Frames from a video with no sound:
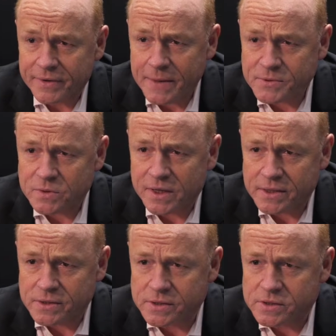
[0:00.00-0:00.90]

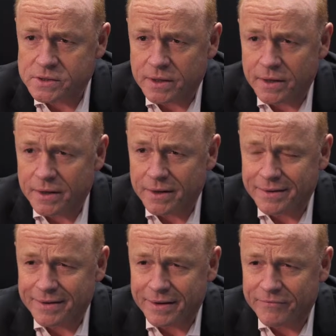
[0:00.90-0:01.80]
CAPSULaser is a
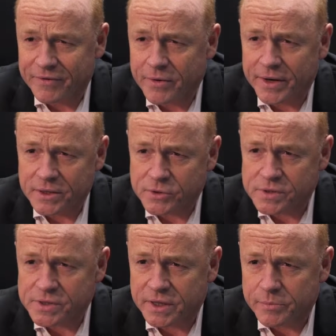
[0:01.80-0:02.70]
very
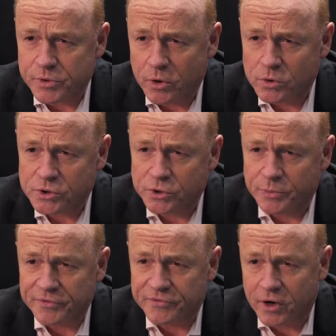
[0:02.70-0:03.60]
interesting approach to
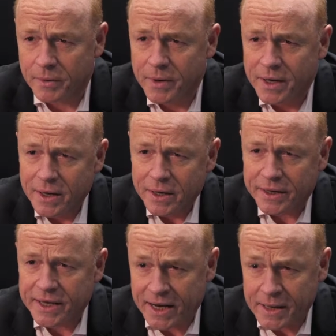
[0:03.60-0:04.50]
perform
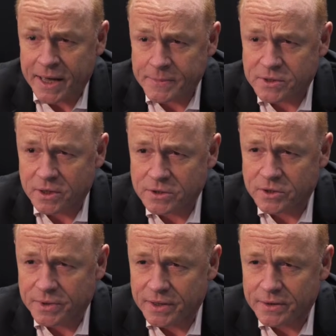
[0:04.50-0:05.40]
a
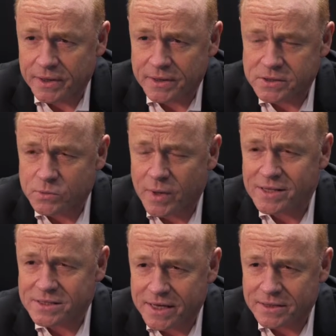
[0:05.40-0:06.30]
capsulotomy that is
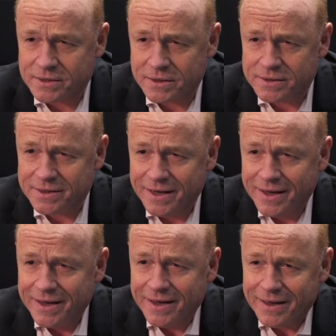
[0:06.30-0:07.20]
well centered
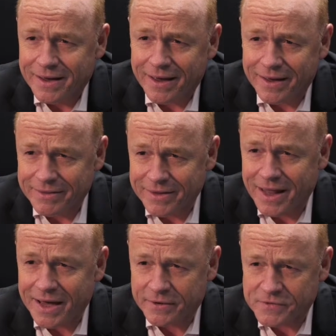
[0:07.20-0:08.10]
in the
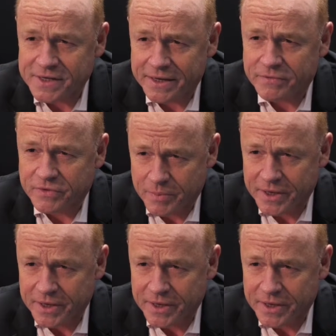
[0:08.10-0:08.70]
line of sight of the